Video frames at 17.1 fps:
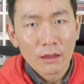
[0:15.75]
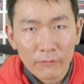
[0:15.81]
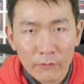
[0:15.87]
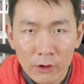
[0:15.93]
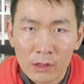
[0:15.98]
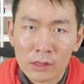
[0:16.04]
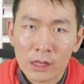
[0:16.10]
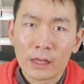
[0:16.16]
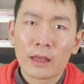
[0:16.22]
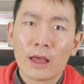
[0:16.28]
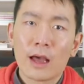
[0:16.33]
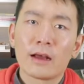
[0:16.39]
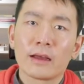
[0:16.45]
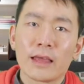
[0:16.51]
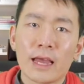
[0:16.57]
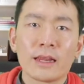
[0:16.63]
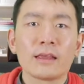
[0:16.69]
focusing
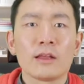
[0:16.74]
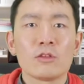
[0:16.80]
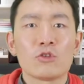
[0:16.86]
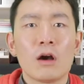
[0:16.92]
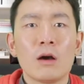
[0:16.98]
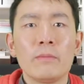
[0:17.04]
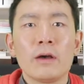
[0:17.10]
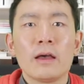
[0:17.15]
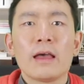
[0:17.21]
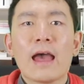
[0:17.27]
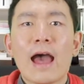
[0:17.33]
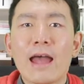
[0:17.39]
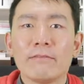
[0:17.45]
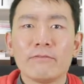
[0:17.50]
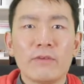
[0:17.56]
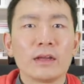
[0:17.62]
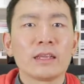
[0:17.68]
on getting a job
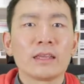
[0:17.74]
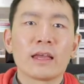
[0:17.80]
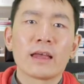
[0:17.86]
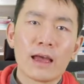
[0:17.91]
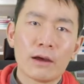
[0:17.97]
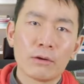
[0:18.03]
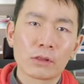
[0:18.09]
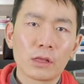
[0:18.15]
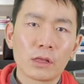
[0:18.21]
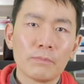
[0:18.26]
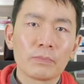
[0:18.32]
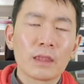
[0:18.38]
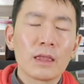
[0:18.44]
and finding a house.